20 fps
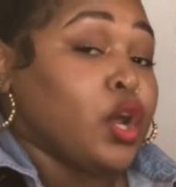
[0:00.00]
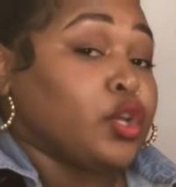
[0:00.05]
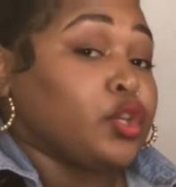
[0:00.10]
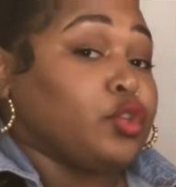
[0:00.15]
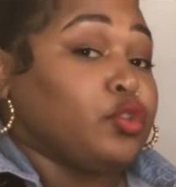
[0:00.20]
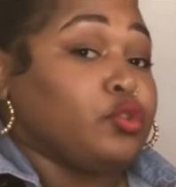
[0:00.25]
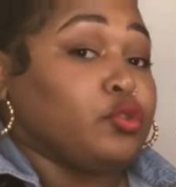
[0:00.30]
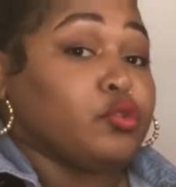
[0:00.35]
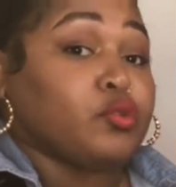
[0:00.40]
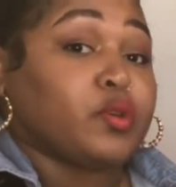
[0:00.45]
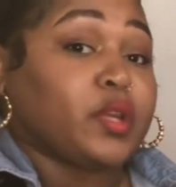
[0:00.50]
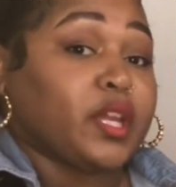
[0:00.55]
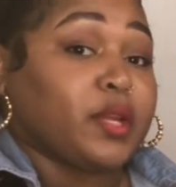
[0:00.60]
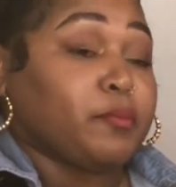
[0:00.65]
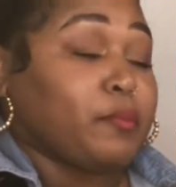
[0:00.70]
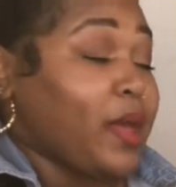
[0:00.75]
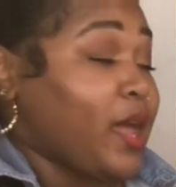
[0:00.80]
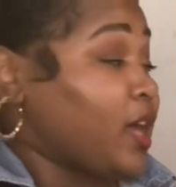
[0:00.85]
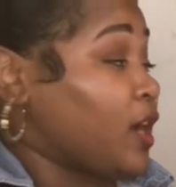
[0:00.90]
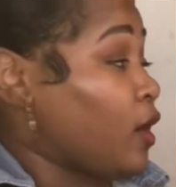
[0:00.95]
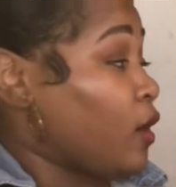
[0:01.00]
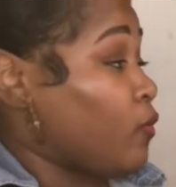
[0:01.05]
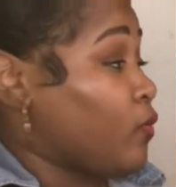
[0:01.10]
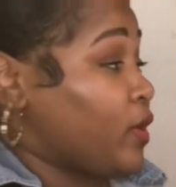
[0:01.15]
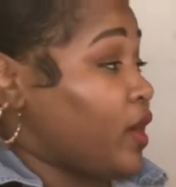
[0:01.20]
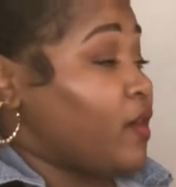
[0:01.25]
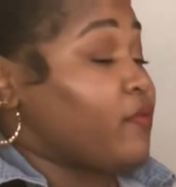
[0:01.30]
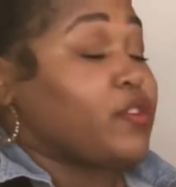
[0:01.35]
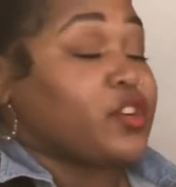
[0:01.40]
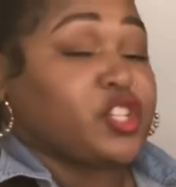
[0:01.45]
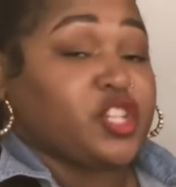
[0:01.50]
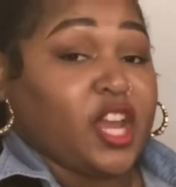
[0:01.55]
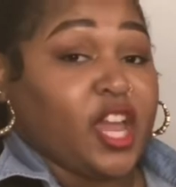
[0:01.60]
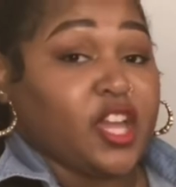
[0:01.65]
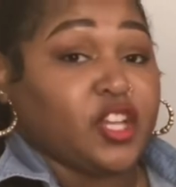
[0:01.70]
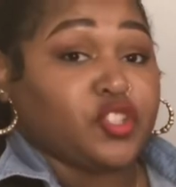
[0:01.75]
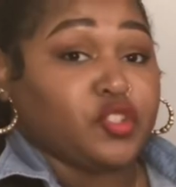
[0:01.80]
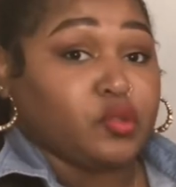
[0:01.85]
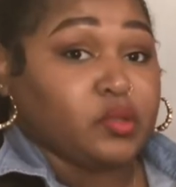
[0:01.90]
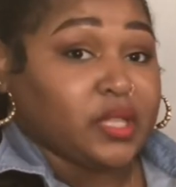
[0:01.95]
You can make her whatever
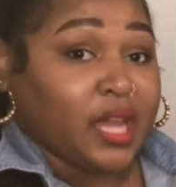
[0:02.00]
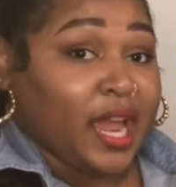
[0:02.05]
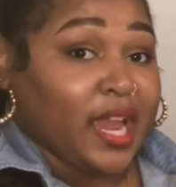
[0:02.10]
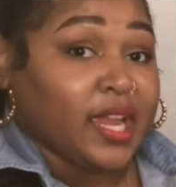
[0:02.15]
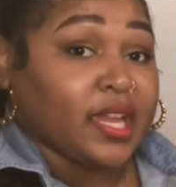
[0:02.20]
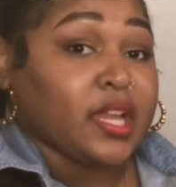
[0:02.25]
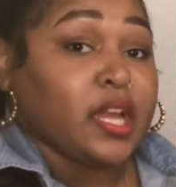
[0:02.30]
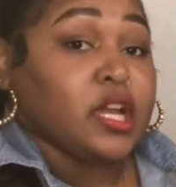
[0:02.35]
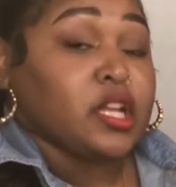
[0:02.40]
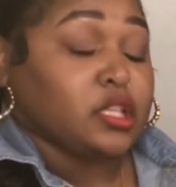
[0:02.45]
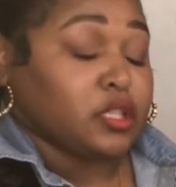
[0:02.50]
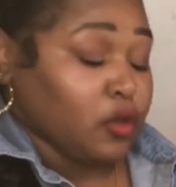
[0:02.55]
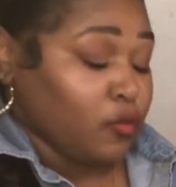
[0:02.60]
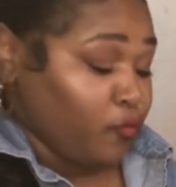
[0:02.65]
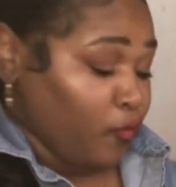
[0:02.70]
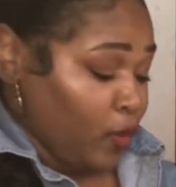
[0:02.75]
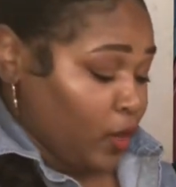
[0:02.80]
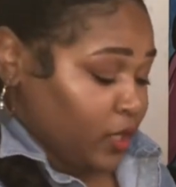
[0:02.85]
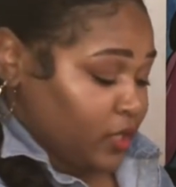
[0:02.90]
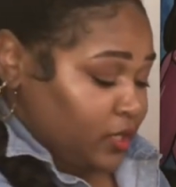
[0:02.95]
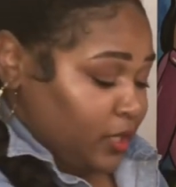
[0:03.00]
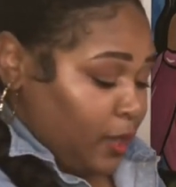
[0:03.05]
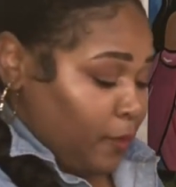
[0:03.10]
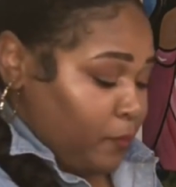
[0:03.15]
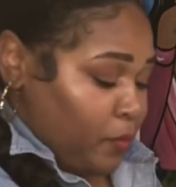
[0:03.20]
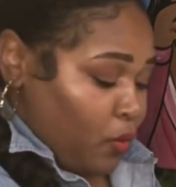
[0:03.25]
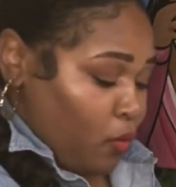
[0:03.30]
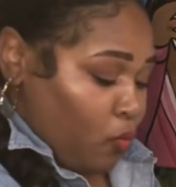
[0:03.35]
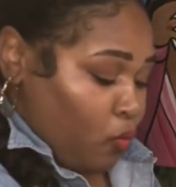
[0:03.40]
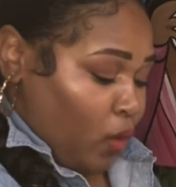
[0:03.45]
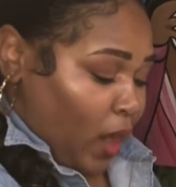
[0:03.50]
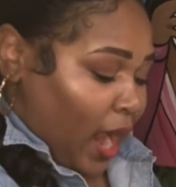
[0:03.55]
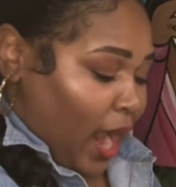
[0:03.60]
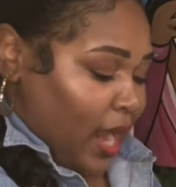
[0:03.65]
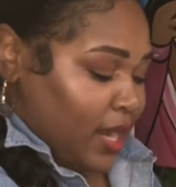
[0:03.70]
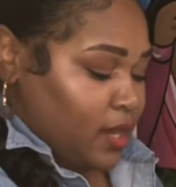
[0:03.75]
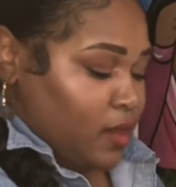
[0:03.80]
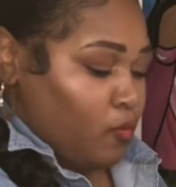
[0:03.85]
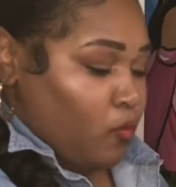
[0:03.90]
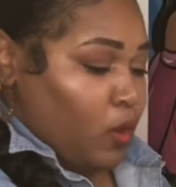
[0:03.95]
shade you like. So for example,
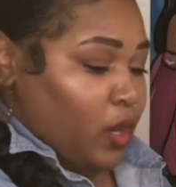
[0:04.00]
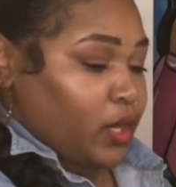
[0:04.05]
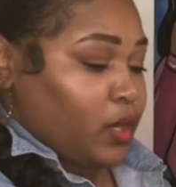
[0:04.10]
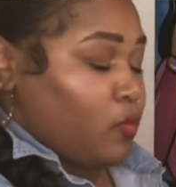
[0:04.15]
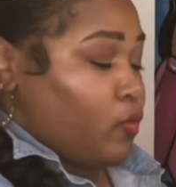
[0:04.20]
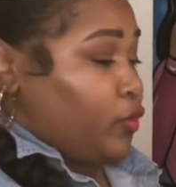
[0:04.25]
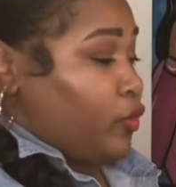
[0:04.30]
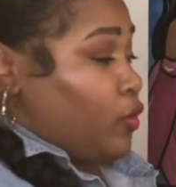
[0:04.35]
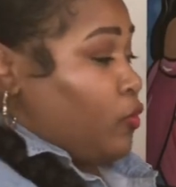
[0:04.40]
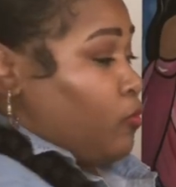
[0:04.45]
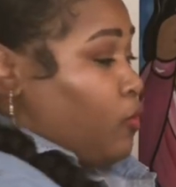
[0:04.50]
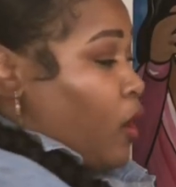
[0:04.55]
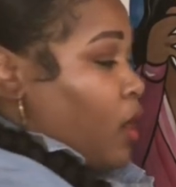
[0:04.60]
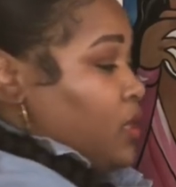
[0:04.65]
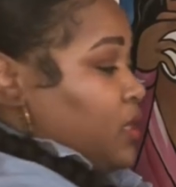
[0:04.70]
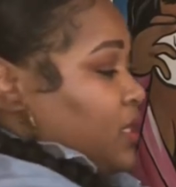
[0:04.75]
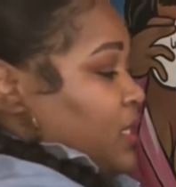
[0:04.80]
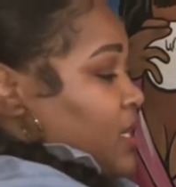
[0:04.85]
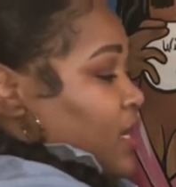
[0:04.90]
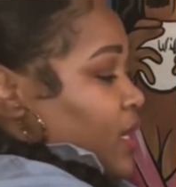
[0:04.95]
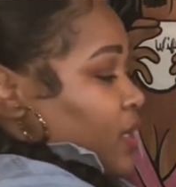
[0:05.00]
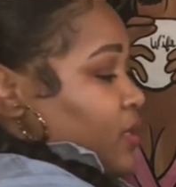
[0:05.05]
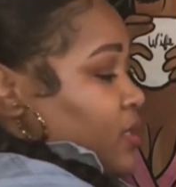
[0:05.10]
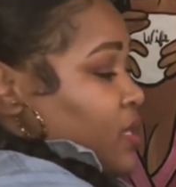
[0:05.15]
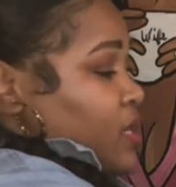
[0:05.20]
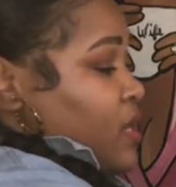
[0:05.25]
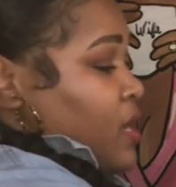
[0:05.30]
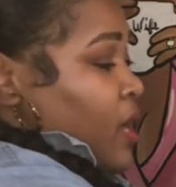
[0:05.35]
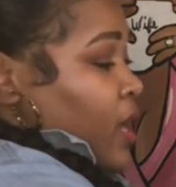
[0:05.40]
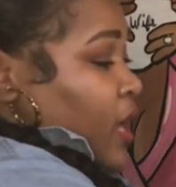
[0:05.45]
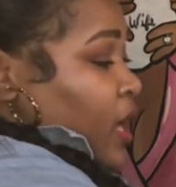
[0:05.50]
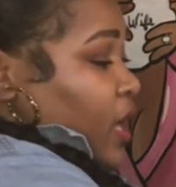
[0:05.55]
I am working with the raw sienna.